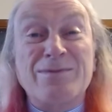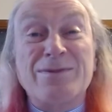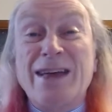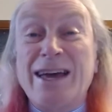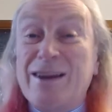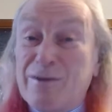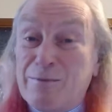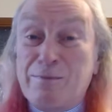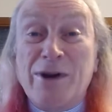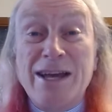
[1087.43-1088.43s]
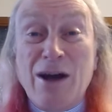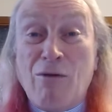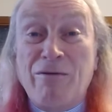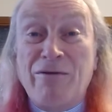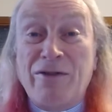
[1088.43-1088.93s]
then it's pretty
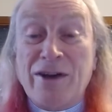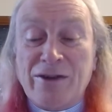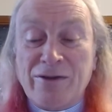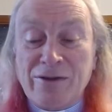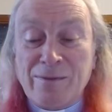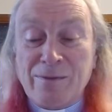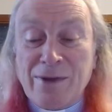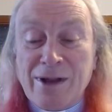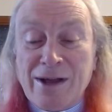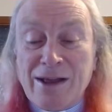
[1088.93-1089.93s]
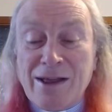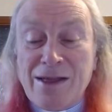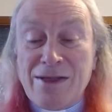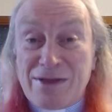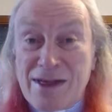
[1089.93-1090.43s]
obvious.
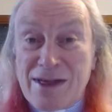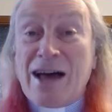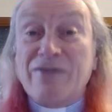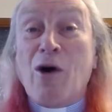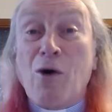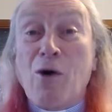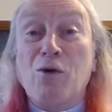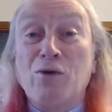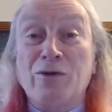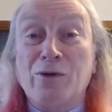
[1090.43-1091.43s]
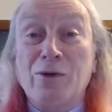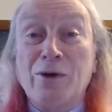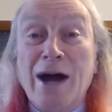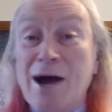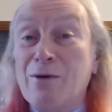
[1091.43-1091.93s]
Then that's also
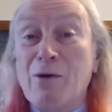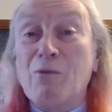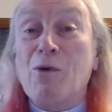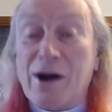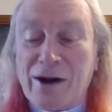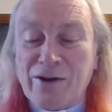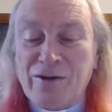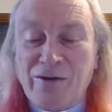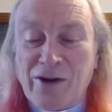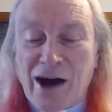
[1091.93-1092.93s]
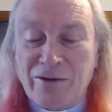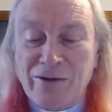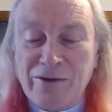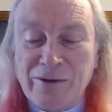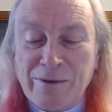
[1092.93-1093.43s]
how it works for
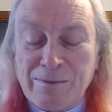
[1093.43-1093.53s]
us.